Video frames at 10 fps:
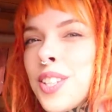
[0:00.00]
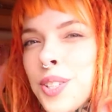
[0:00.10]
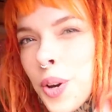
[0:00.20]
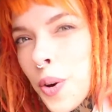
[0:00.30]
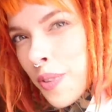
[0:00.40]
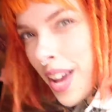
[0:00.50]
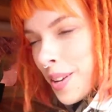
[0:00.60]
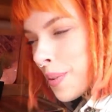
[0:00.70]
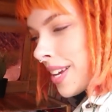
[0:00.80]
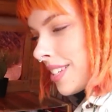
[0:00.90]
the stove
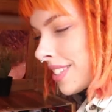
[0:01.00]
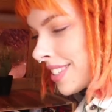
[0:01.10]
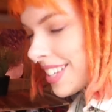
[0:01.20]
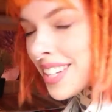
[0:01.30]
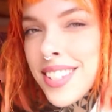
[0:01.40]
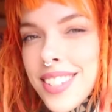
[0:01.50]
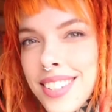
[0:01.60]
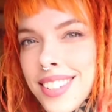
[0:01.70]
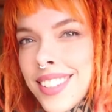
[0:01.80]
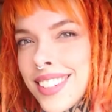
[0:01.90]
anyways.
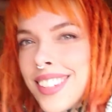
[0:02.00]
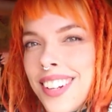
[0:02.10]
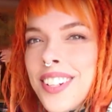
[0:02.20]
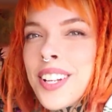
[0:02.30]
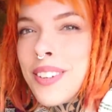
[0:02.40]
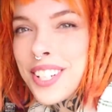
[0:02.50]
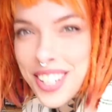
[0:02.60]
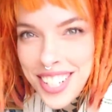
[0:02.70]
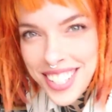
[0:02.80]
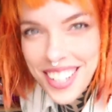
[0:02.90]
That's our
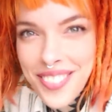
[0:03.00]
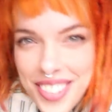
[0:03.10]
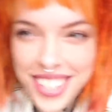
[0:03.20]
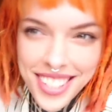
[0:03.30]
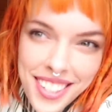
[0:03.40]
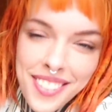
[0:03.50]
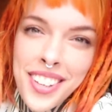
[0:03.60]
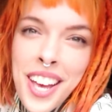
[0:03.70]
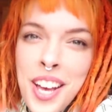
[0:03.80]
demonstration of the stove.